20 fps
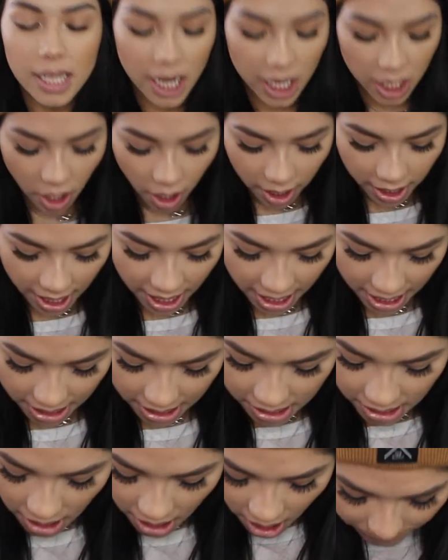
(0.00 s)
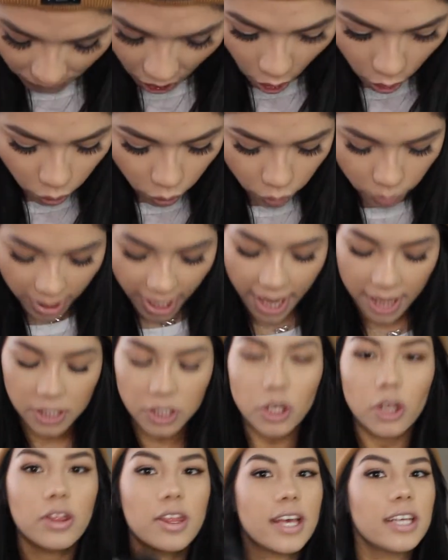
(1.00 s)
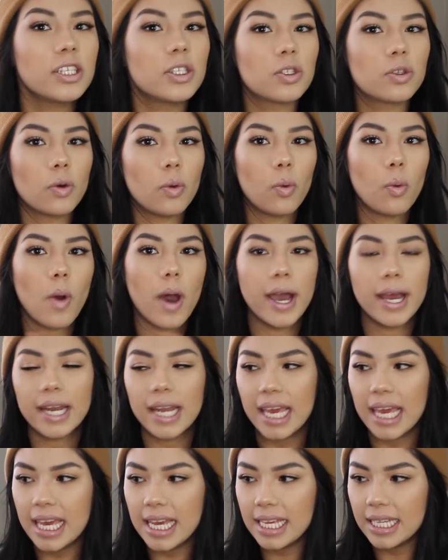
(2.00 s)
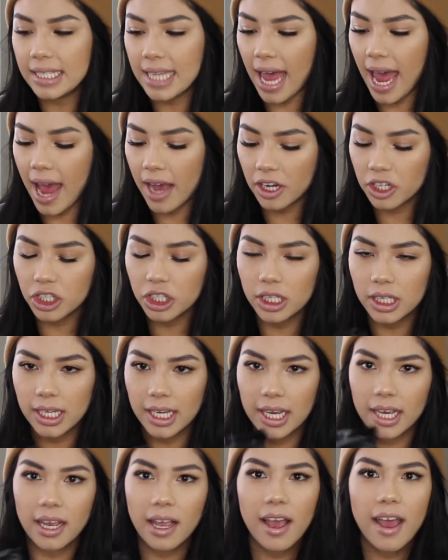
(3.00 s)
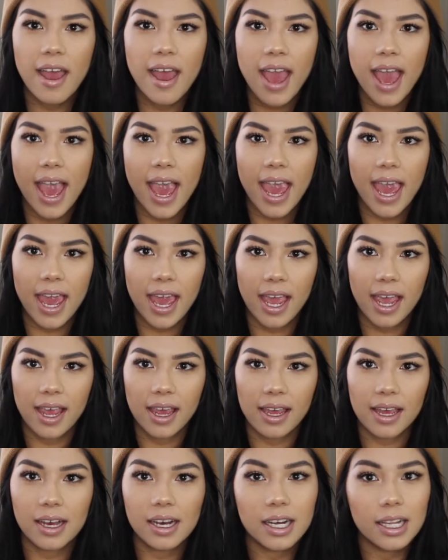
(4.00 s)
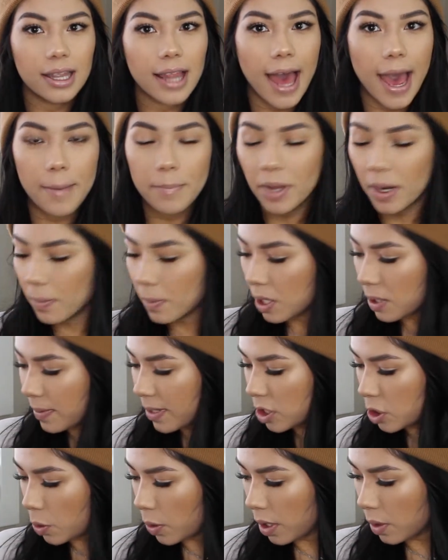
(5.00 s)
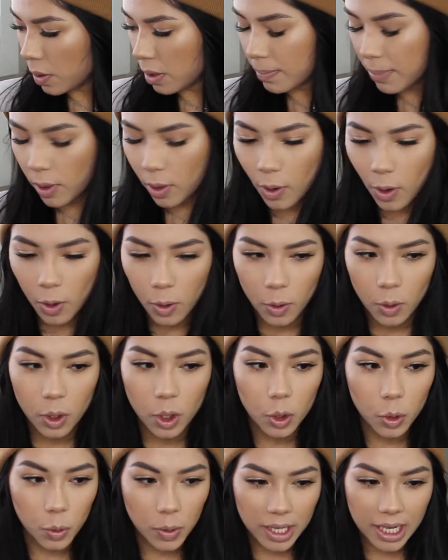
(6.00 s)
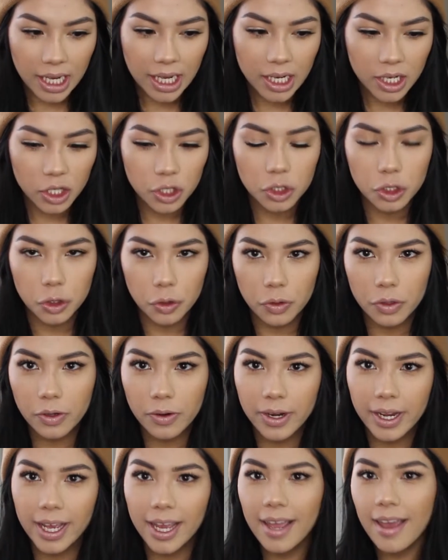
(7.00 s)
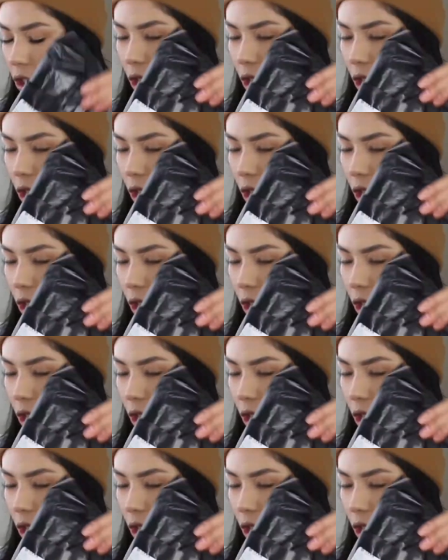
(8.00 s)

that I got in, okay, so this one is actually a collab that I'm going to be doing with Boho Queen jewelry.